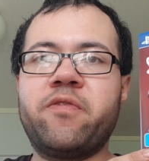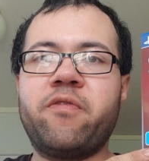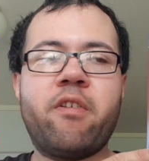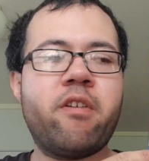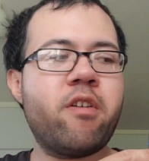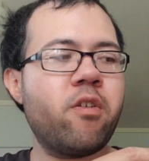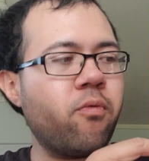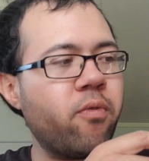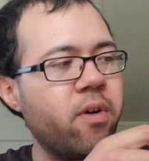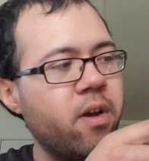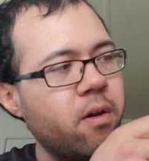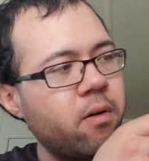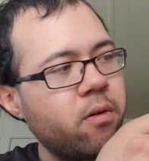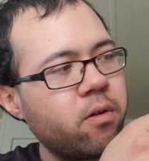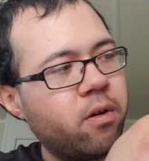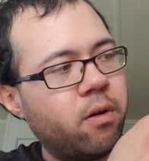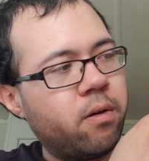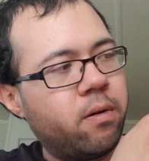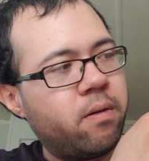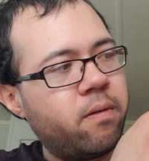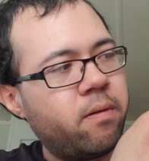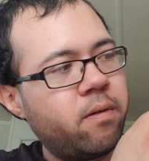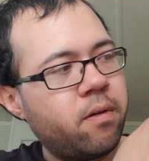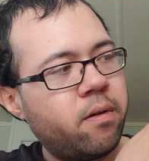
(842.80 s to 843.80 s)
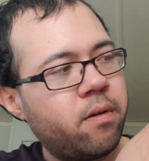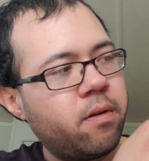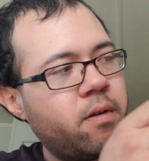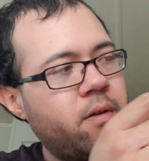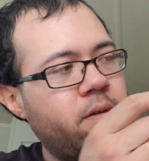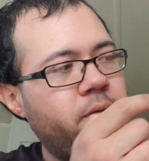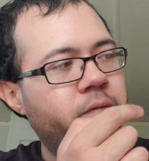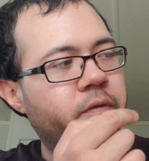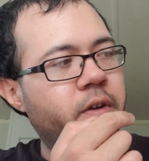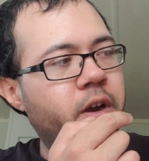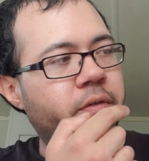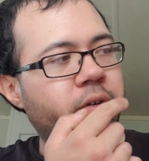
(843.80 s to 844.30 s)
very well. Got
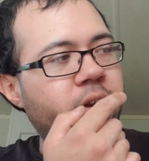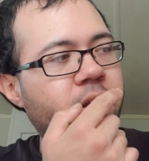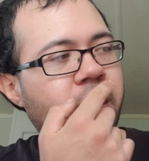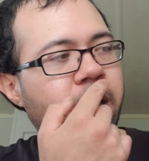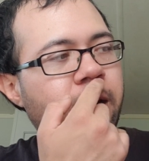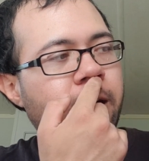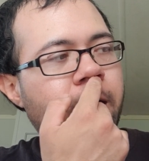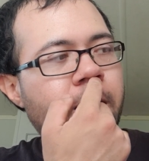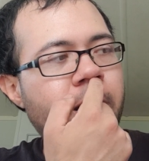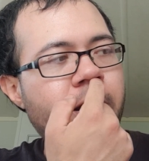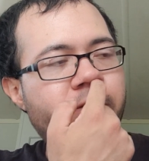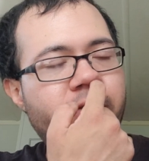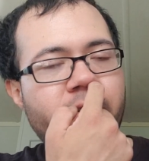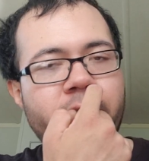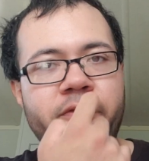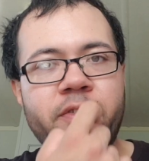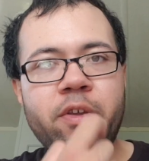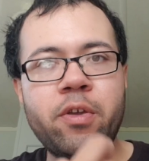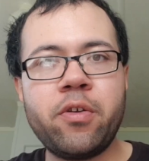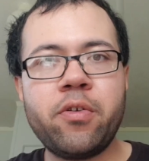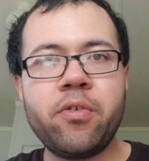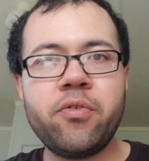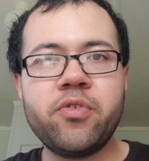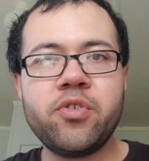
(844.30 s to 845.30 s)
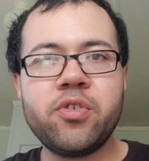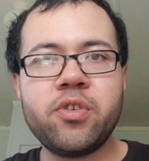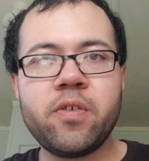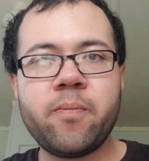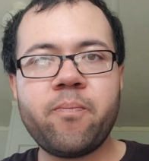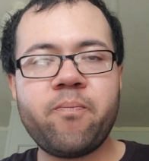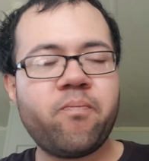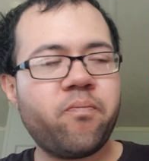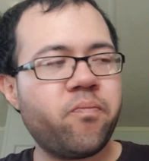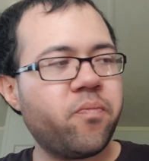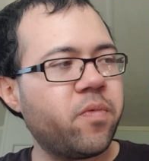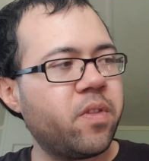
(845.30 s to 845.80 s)
very high reviews.
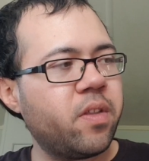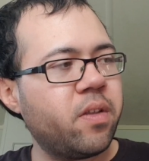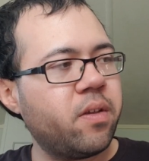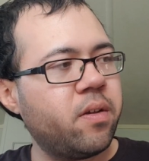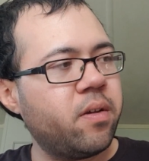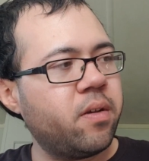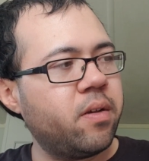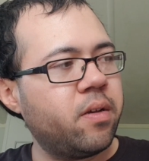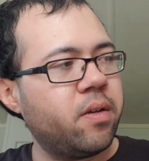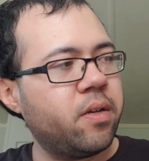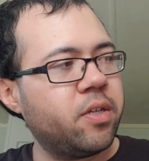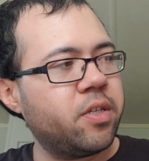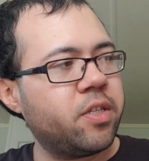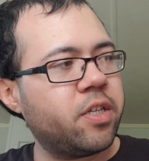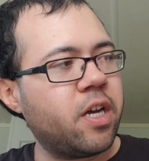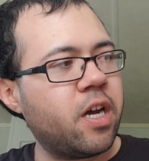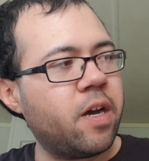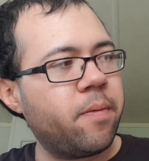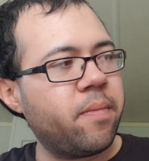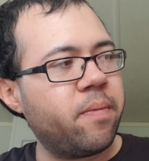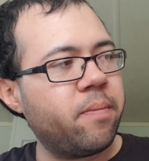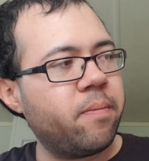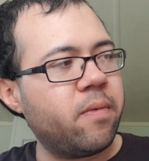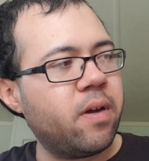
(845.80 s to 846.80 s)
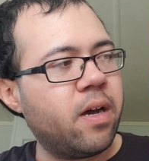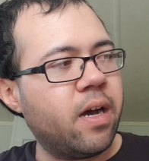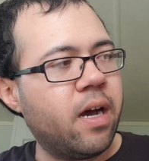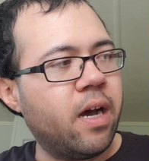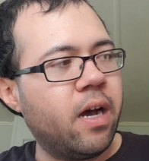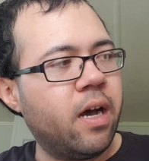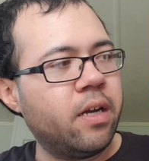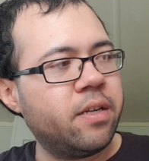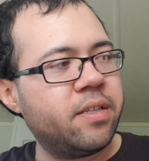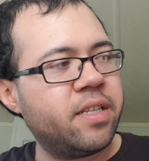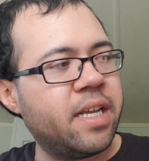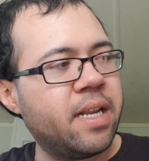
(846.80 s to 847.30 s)
Some
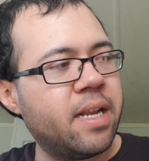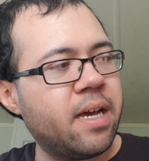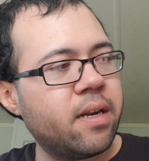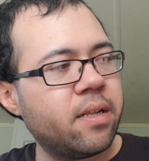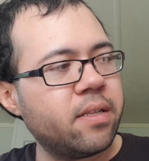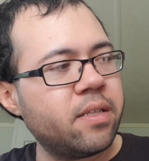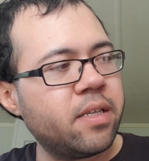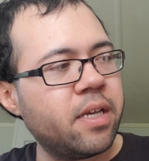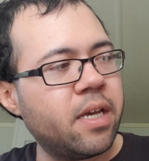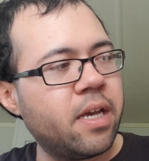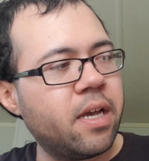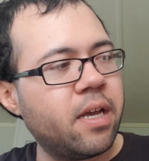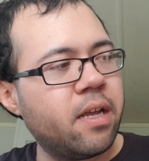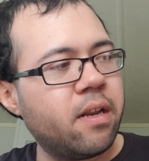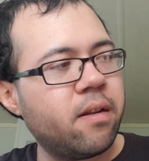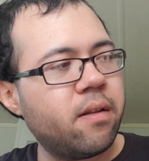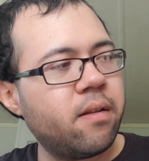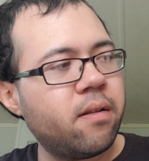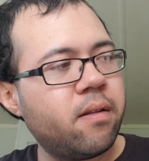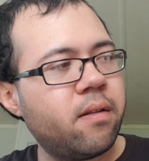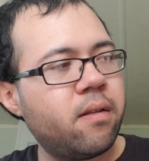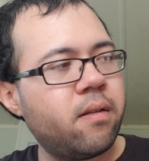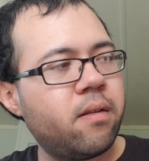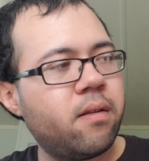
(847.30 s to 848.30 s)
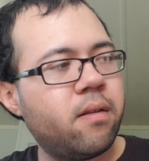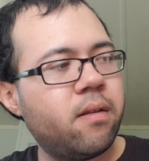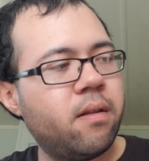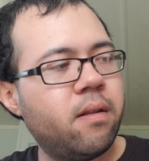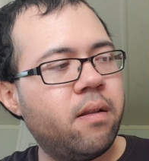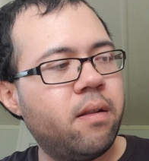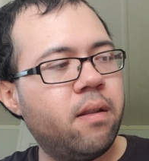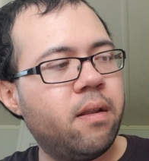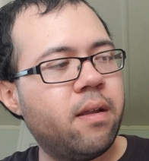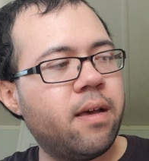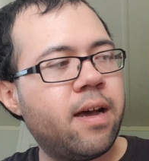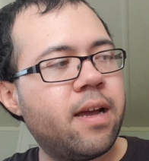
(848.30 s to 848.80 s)
10 out of 10,
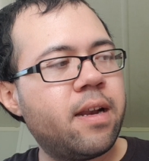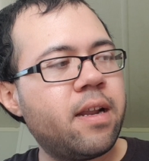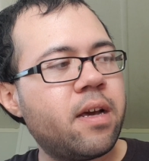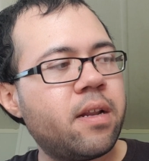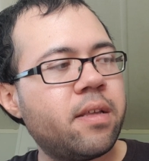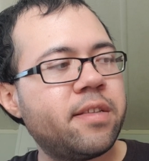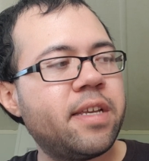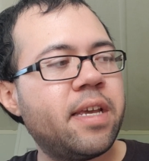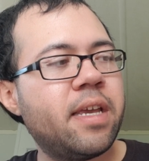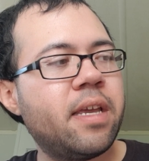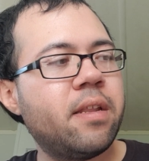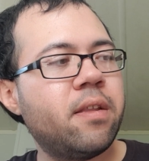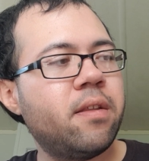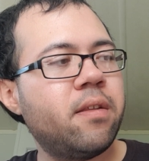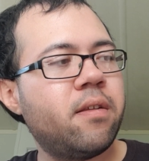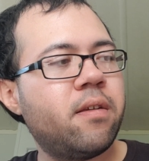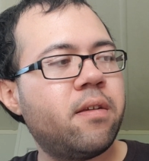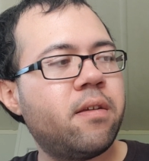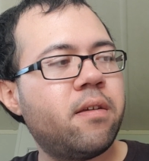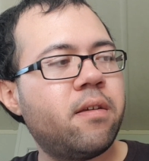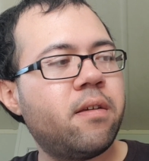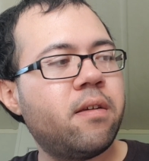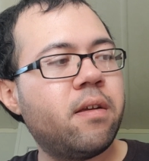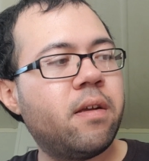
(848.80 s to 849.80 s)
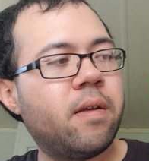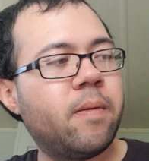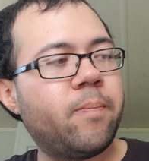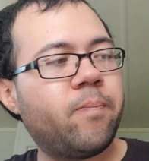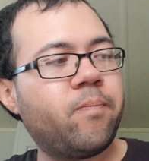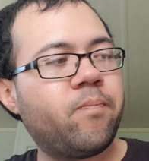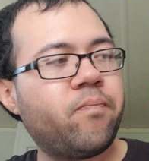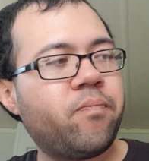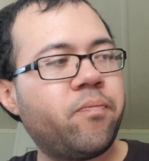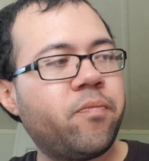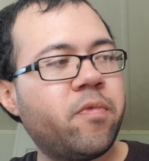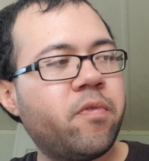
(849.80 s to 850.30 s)
9 out of 10
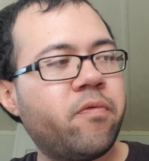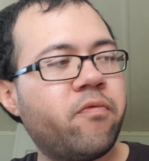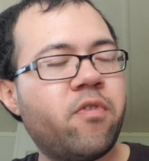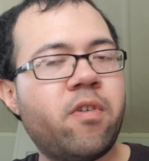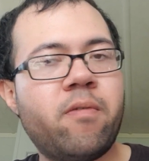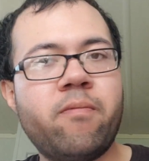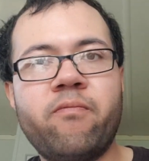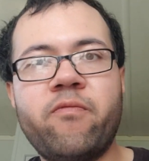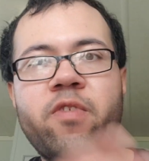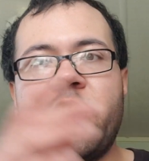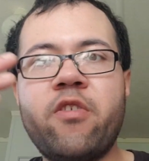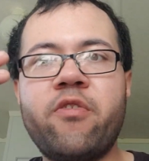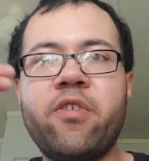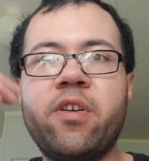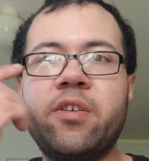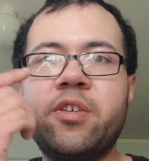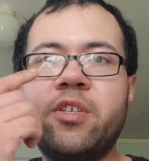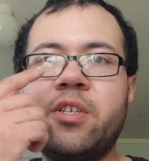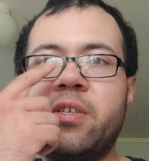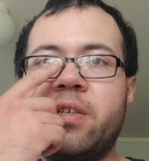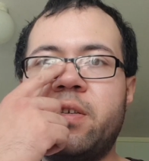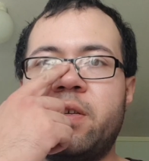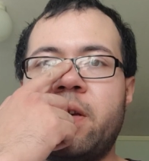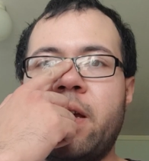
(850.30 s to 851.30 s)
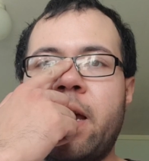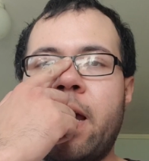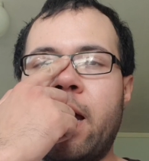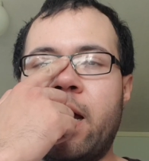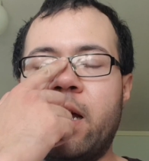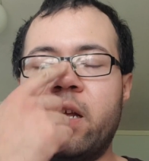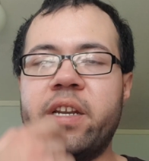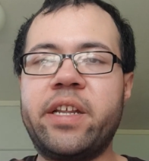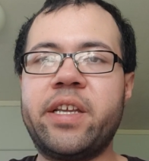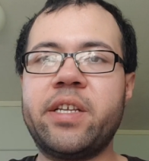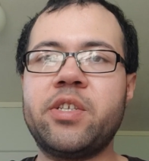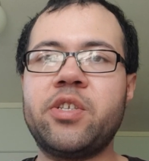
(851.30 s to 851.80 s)
from various
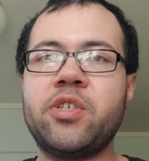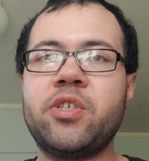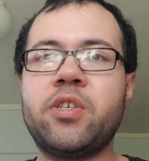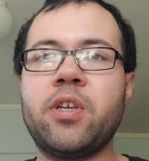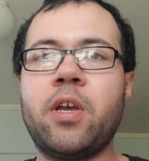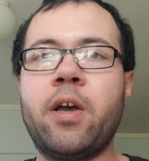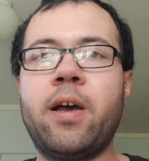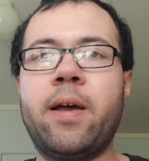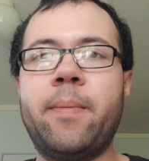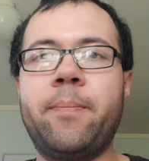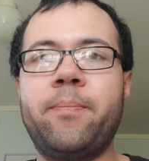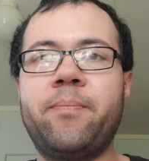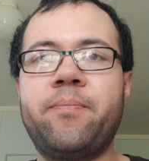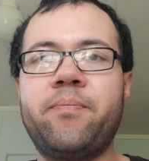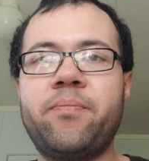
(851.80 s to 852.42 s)
outlets. I